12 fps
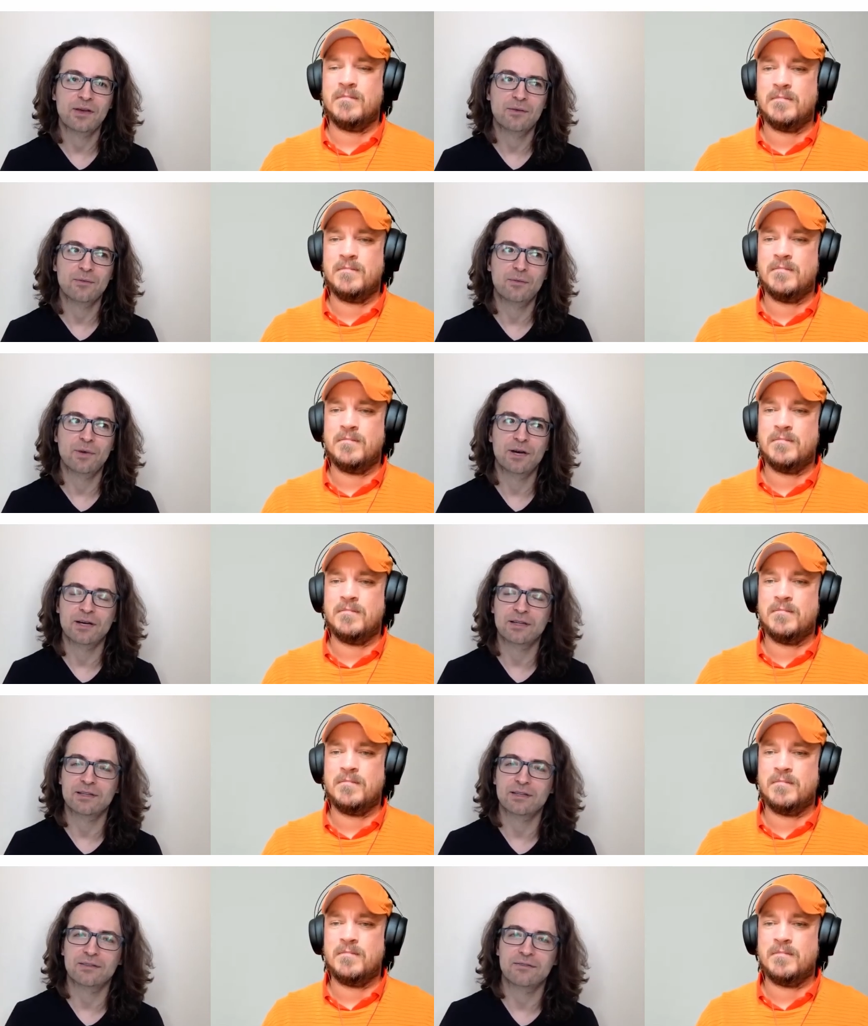
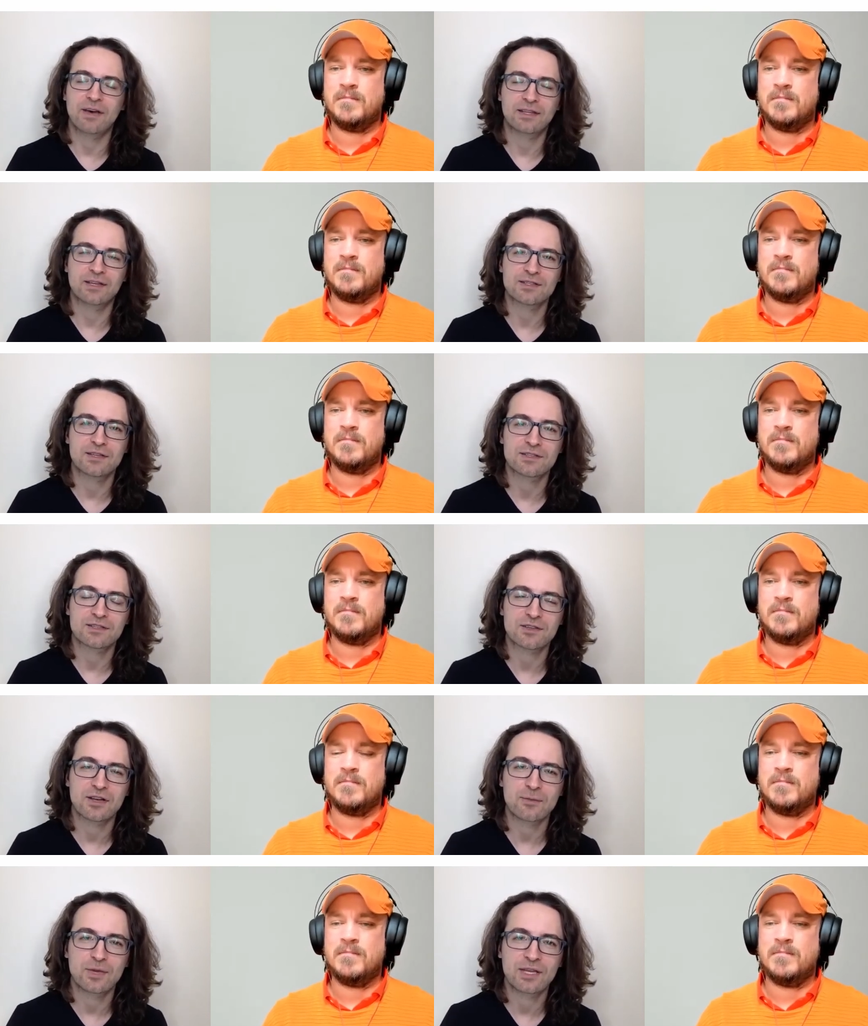Speaker 1: but that doesn't
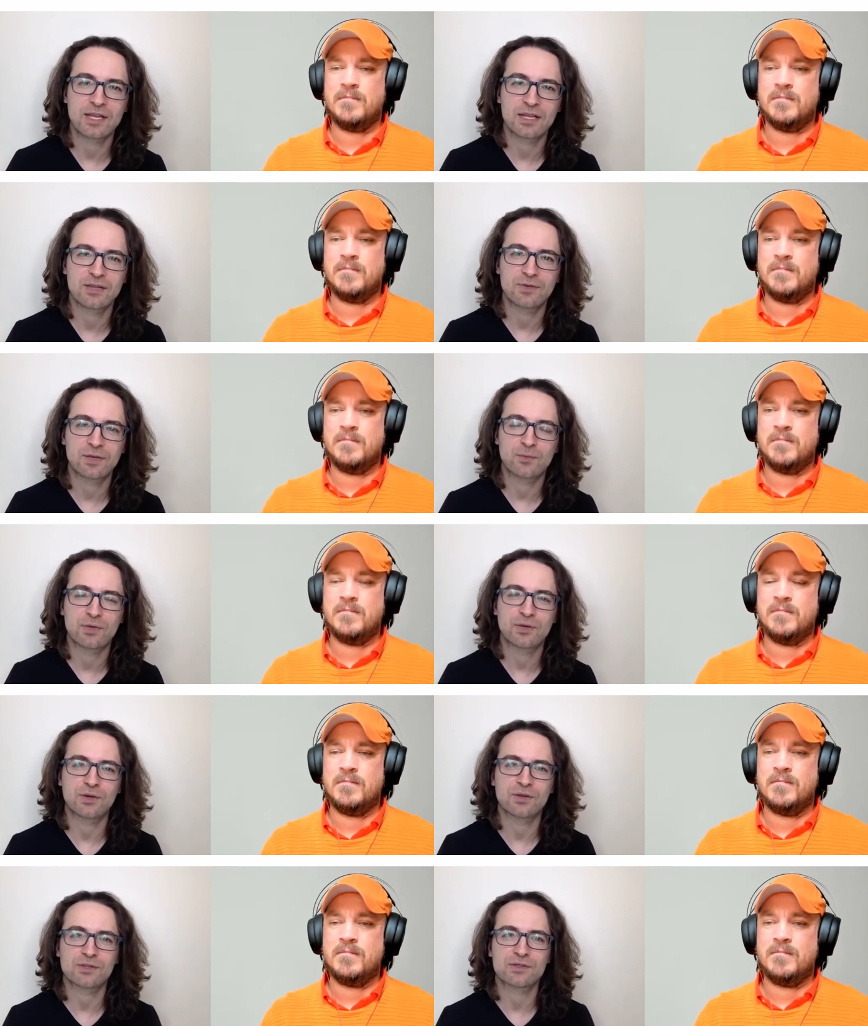necessarily mean anything
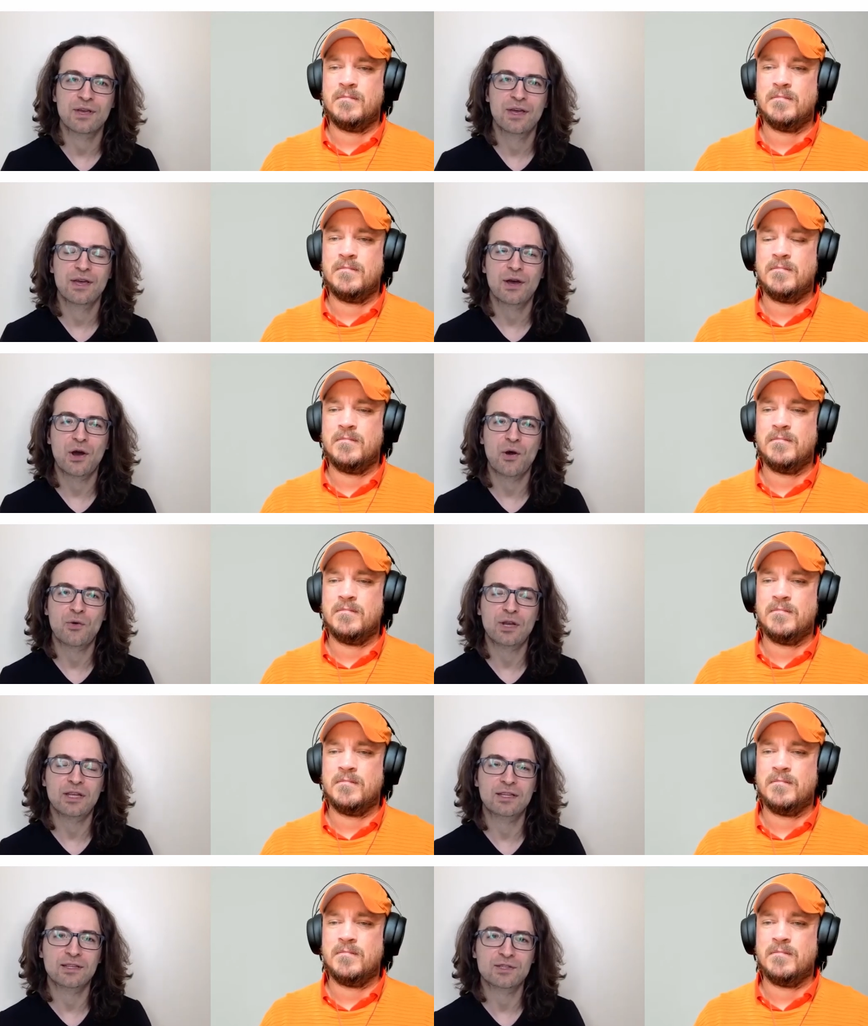because
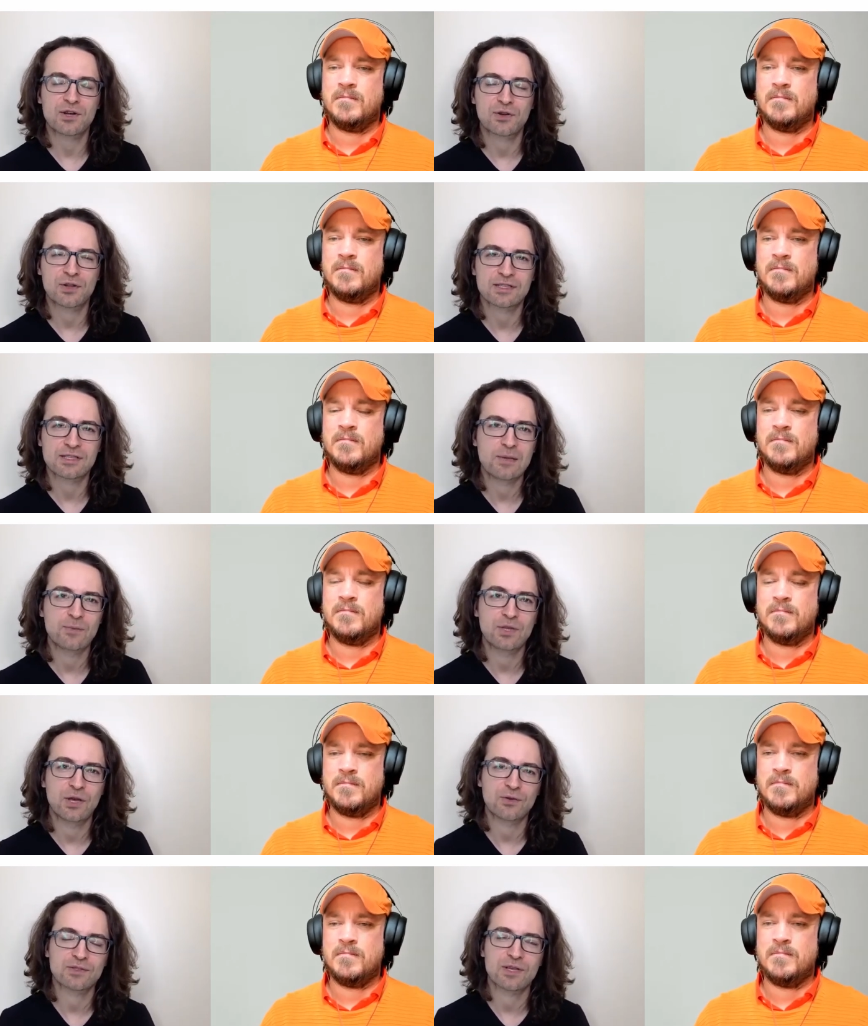only the internal team
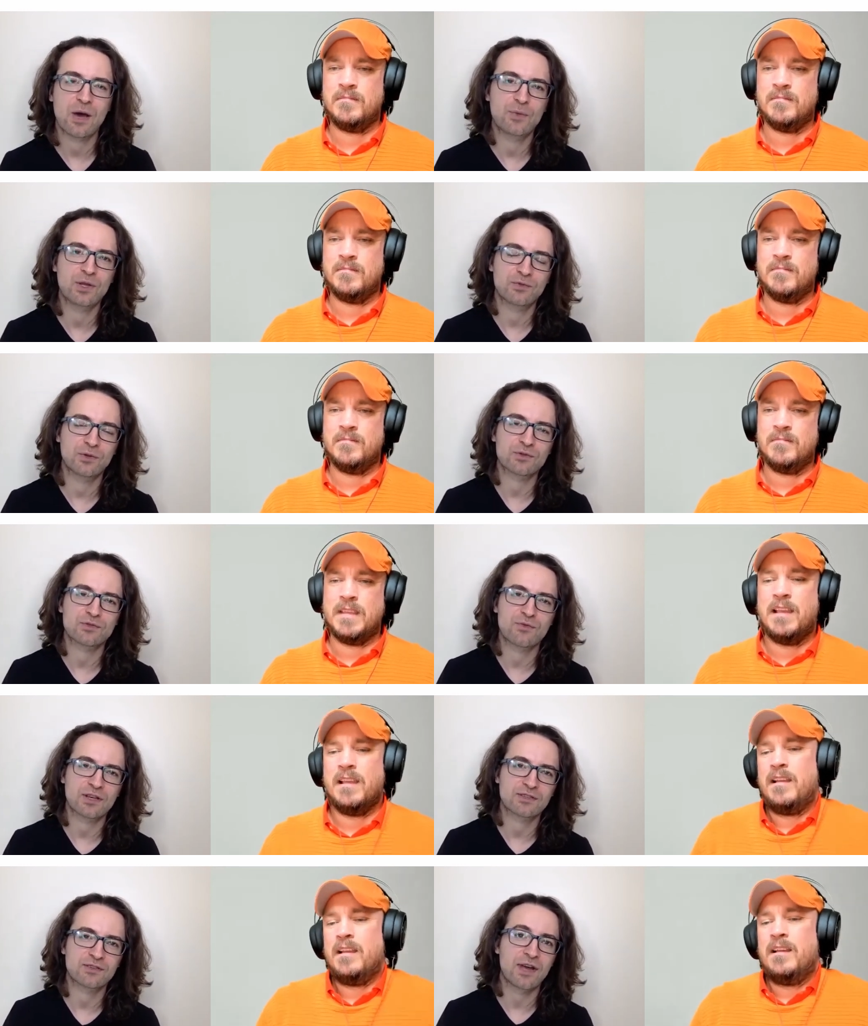knows how many of those
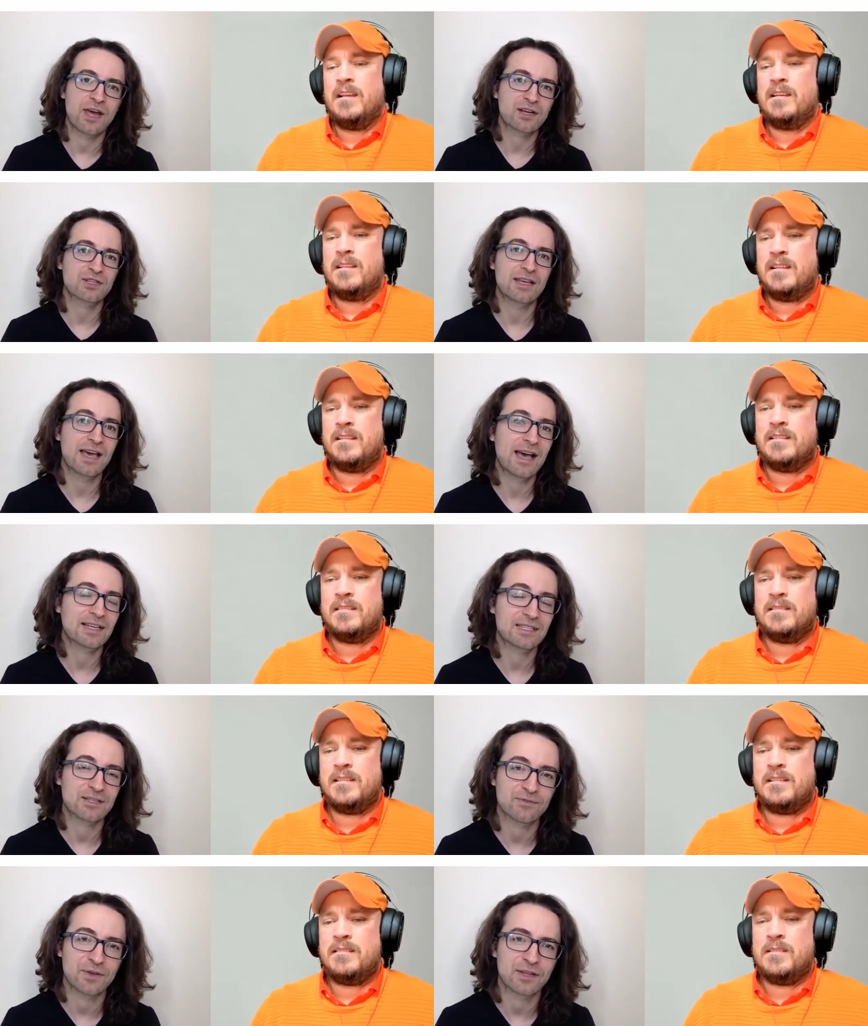recs are actually
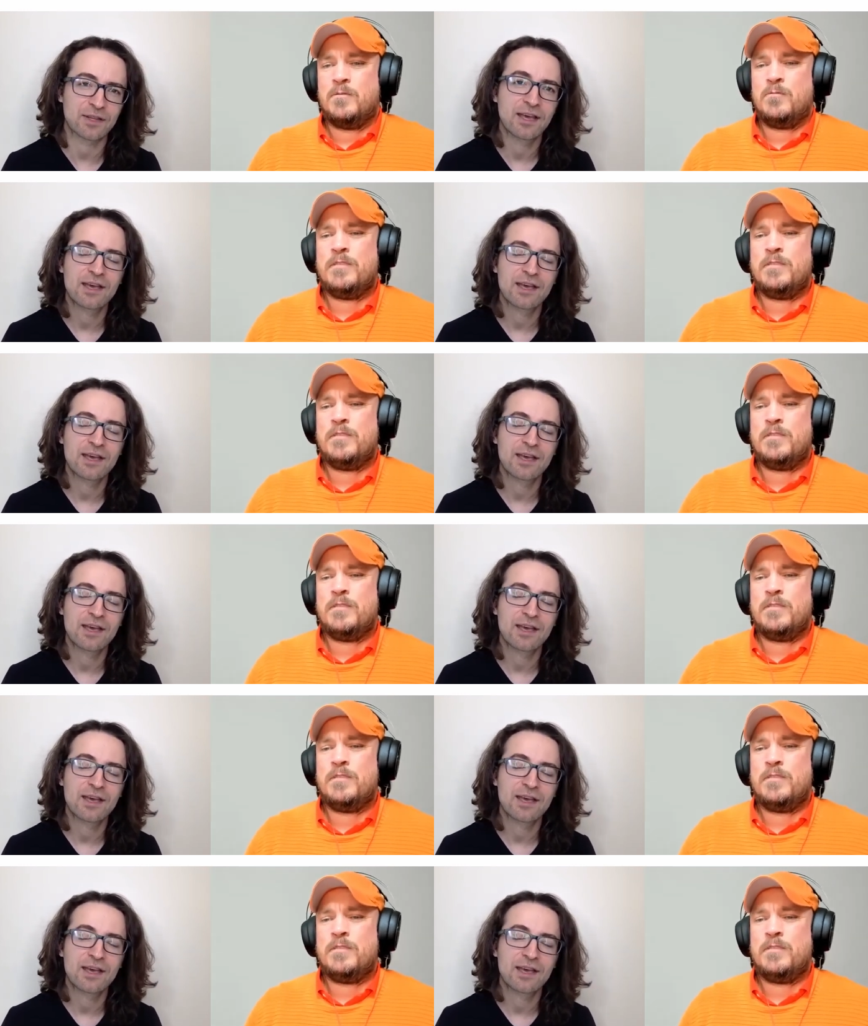active and